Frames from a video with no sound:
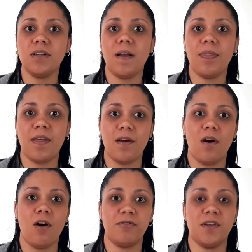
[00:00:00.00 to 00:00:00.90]
and
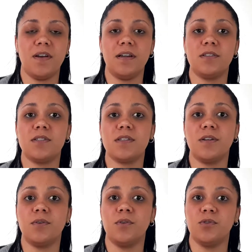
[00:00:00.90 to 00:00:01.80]
thereafter it's
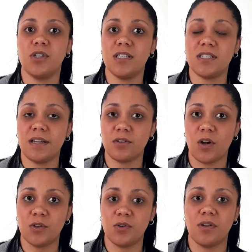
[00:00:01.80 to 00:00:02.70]
then usually sent
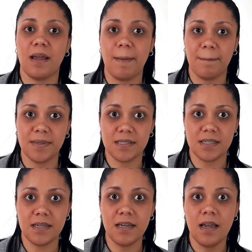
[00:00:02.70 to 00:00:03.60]
on to the
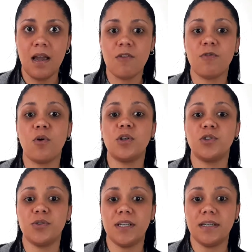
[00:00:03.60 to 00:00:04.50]
embassy for
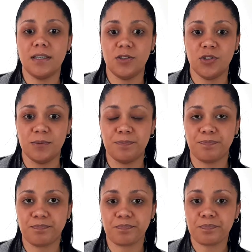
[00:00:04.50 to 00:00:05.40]
adjudication.
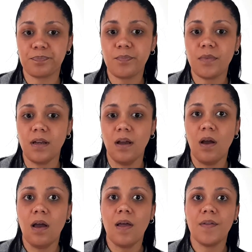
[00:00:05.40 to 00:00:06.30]

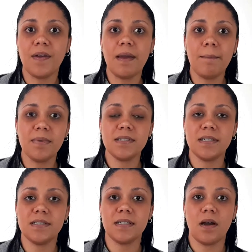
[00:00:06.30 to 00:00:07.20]
The
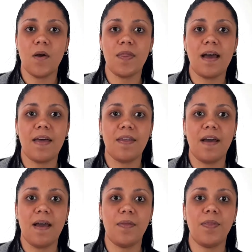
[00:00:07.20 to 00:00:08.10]
embassies, on the other
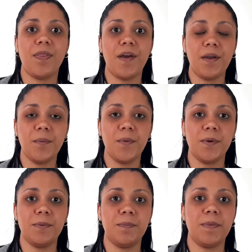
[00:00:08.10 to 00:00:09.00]
hand, they
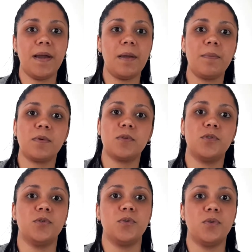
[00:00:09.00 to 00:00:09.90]
would be able
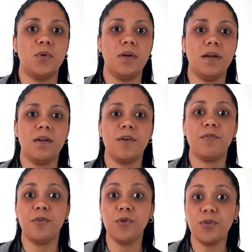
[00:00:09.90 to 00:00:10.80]
to
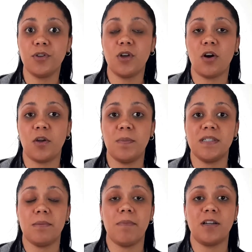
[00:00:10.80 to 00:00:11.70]
review the
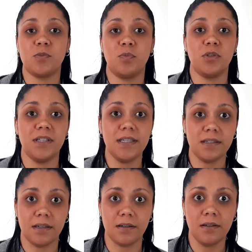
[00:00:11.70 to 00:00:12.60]
documents in much more
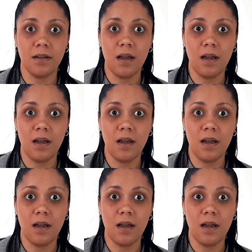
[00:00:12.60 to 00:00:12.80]
detail